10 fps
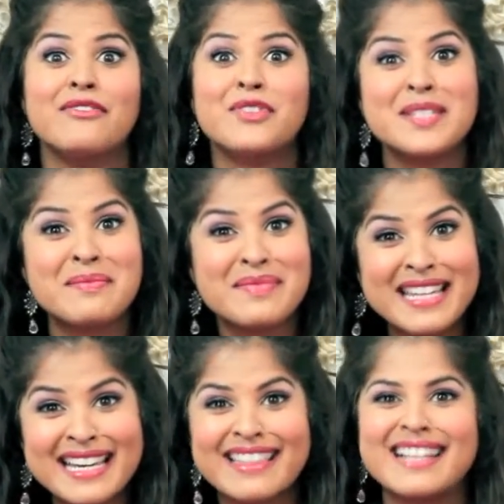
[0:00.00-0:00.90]
for
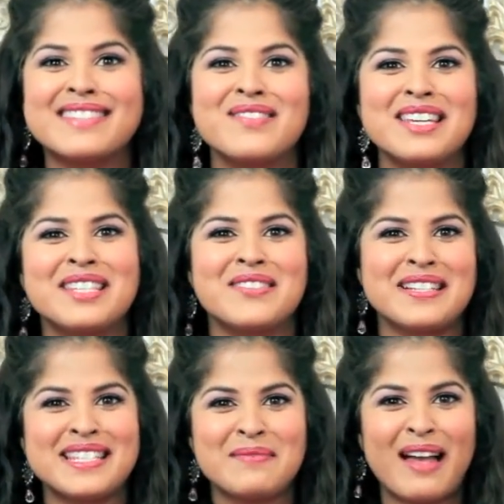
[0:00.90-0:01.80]
something, that's something that
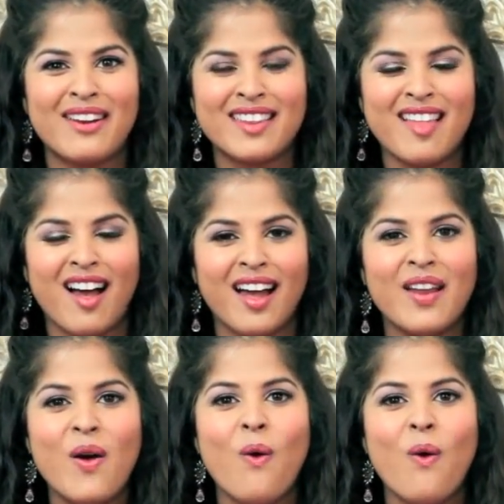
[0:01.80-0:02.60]
stresses me out a lot,